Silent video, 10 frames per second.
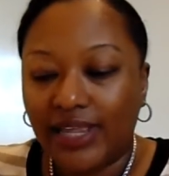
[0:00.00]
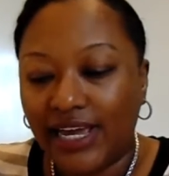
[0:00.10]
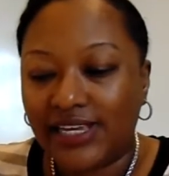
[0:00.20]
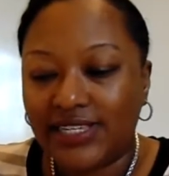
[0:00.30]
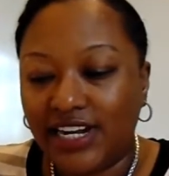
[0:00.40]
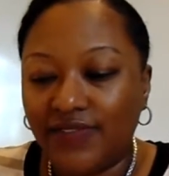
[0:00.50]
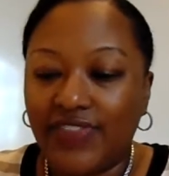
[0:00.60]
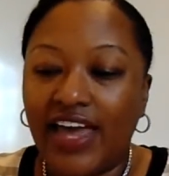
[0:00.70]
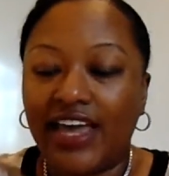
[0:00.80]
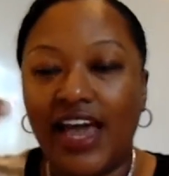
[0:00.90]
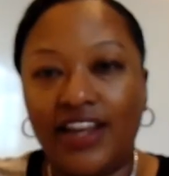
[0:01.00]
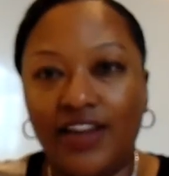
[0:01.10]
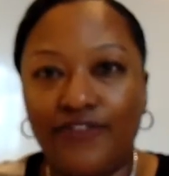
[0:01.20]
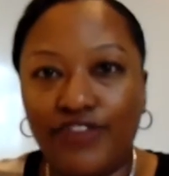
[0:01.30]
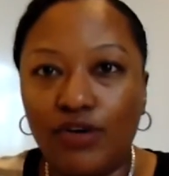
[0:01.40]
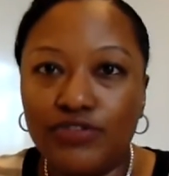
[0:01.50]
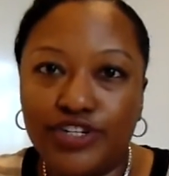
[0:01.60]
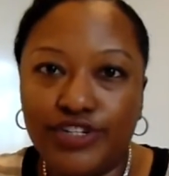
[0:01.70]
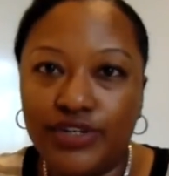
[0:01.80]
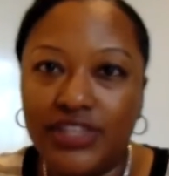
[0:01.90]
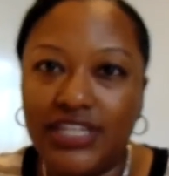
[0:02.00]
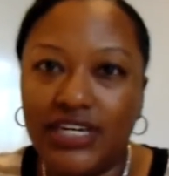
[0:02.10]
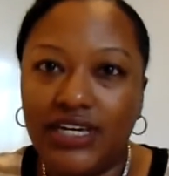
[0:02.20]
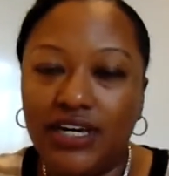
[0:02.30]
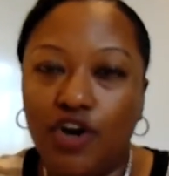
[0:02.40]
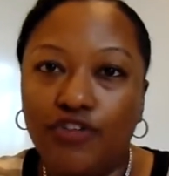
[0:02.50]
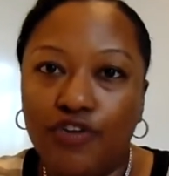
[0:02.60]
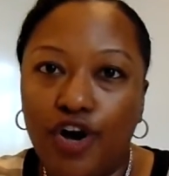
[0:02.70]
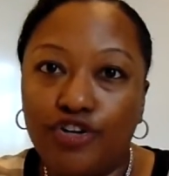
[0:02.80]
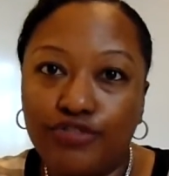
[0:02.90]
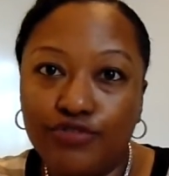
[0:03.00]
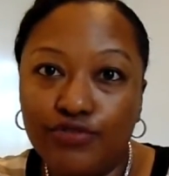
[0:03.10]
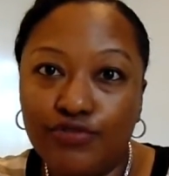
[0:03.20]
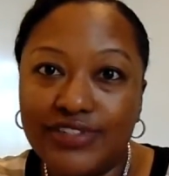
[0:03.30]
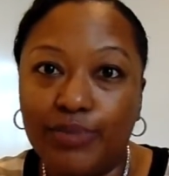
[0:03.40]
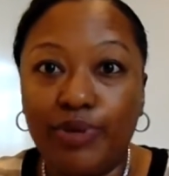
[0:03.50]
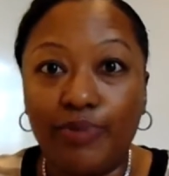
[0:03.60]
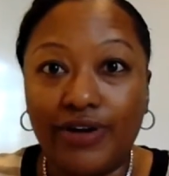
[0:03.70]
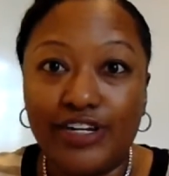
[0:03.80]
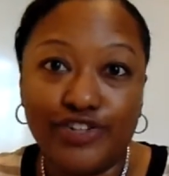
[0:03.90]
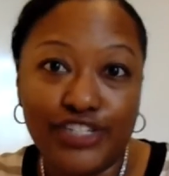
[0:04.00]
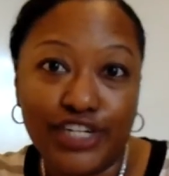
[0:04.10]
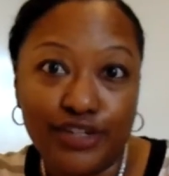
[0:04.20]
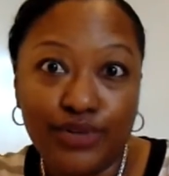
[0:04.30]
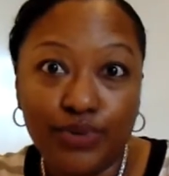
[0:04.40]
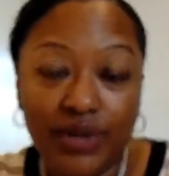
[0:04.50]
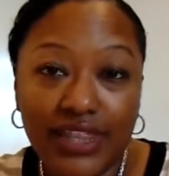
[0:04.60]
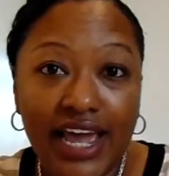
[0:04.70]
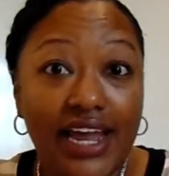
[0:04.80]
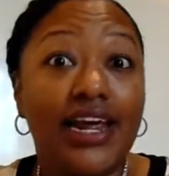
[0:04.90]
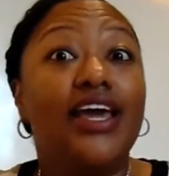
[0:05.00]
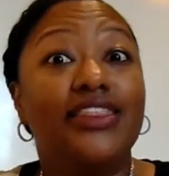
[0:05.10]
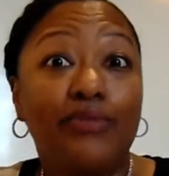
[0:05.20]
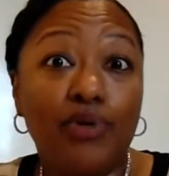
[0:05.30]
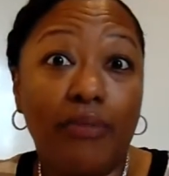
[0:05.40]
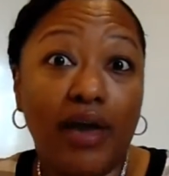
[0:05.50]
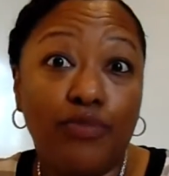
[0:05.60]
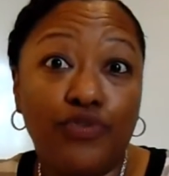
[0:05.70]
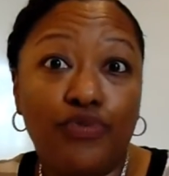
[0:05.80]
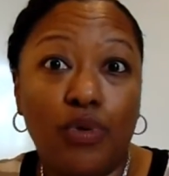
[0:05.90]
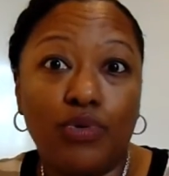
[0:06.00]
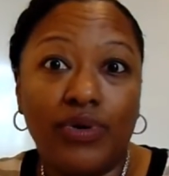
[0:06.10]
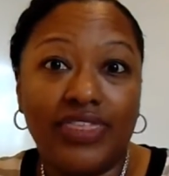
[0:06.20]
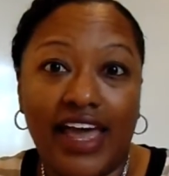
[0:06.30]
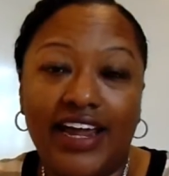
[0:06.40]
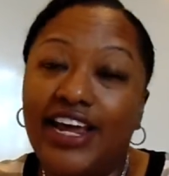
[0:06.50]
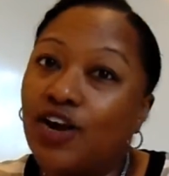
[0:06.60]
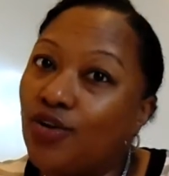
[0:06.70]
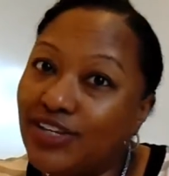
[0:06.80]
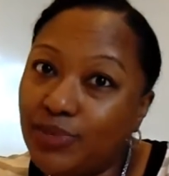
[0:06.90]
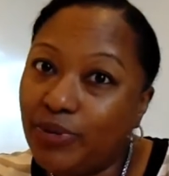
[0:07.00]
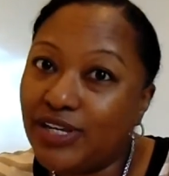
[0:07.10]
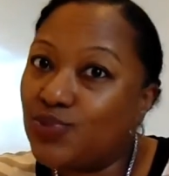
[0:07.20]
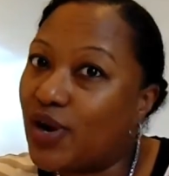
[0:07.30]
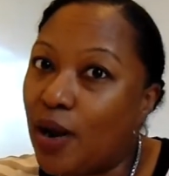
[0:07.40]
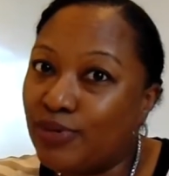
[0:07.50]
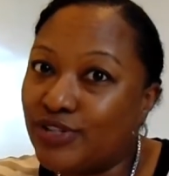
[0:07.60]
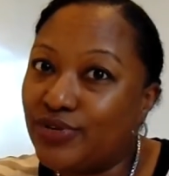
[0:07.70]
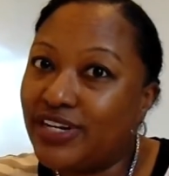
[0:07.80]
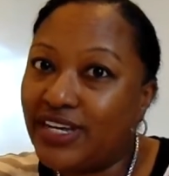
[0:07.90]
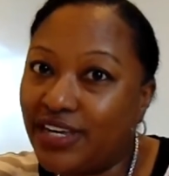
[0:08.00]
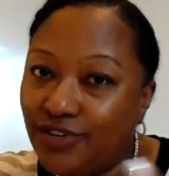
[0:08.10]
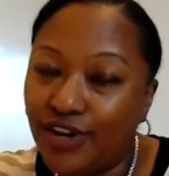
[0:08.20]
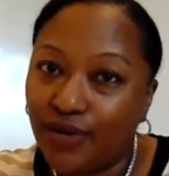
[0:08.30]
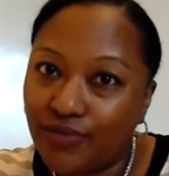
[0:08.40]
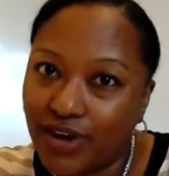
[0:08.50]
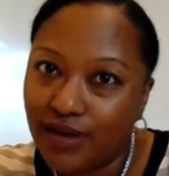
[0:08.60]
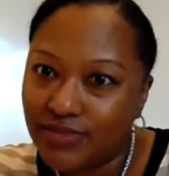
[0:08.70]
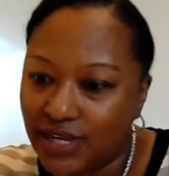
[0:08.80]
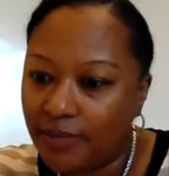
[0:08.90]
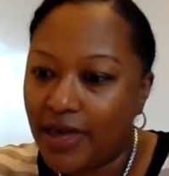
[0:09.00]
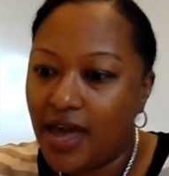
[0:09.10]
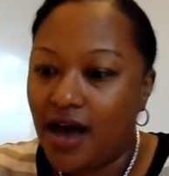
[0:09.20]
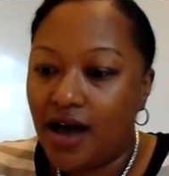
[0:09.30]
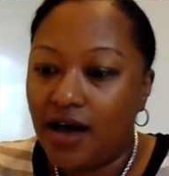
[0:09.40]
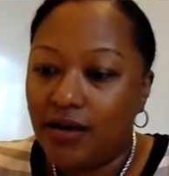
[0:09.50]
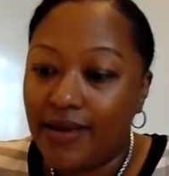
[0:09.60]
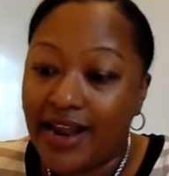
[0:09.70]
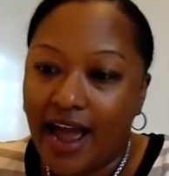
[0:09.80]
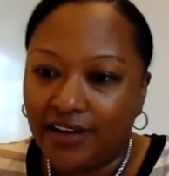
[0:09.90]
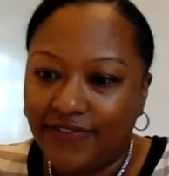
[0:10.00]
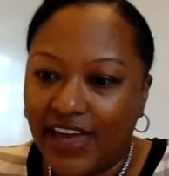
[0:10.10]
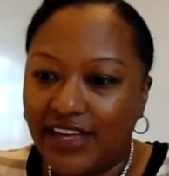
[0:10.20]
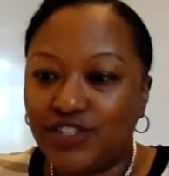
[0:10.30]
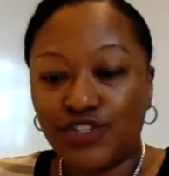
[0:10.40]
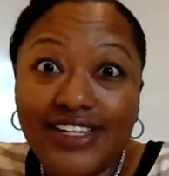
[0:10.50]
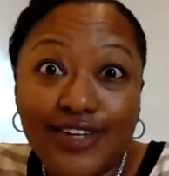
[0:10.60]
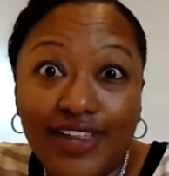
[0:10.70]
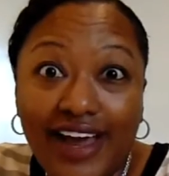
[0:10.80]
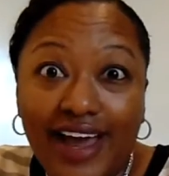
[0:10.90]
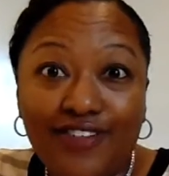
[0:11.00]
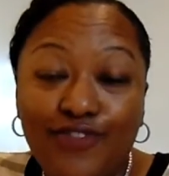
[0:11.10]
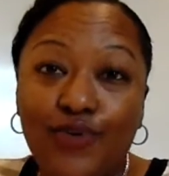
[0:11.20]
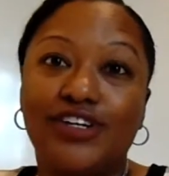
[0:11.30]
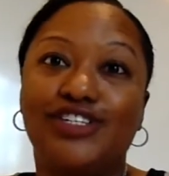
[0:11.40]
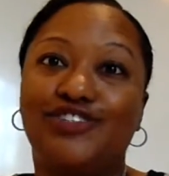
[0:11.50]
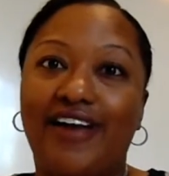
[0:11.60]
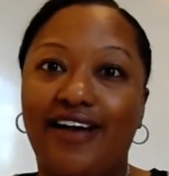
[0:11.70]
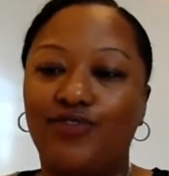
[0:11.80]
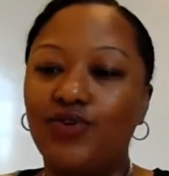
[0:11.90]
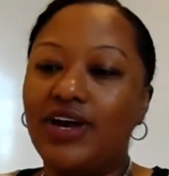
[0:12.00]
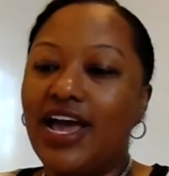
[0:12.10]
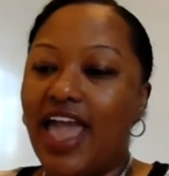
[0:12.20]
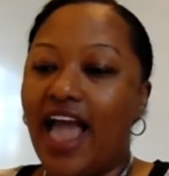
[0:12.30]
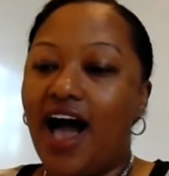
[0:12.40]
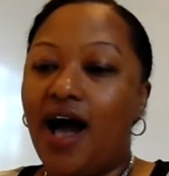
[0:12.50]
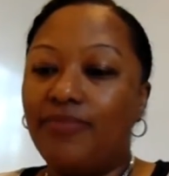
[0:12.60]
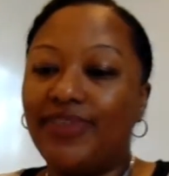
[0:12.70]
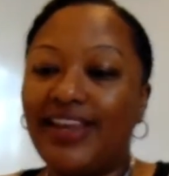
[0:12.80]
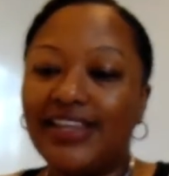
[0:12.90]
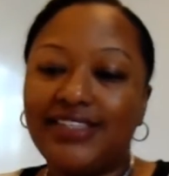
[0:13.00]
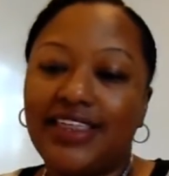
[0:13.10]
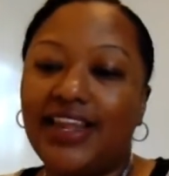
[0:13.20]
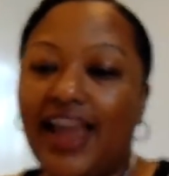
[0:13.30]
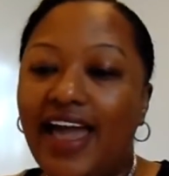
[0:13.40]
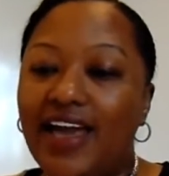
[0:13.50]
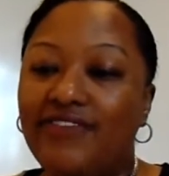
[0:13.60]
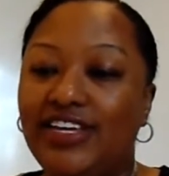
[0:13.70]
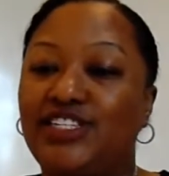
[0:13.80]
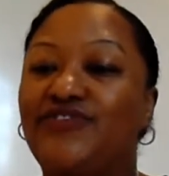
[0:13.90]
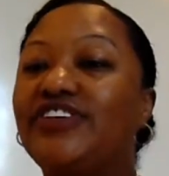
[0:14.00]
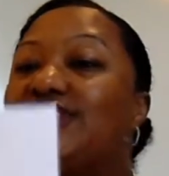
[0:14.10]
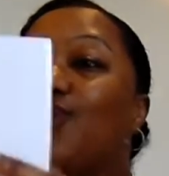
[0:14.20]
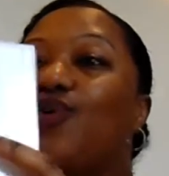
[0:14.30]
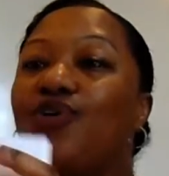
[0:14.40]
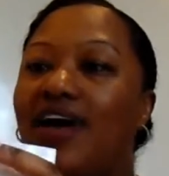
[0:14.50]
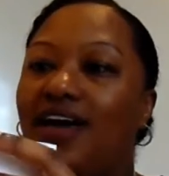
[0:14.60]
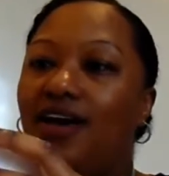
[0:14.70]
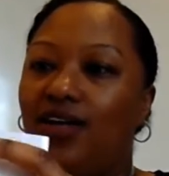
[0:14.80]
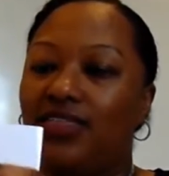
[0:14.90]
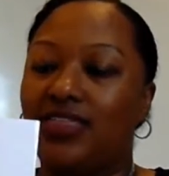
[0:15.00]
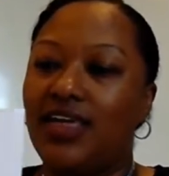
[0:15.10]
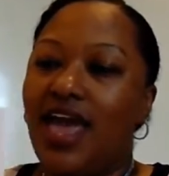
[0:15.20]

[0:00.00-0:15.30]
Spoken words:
but like I said, if that kind of flows into the overall cruise and people are interested in doing that, then we might move forward with that. It only depends what opportunity, comes up and out of that. So that's all I have for travel. The next thing that I have is physical health.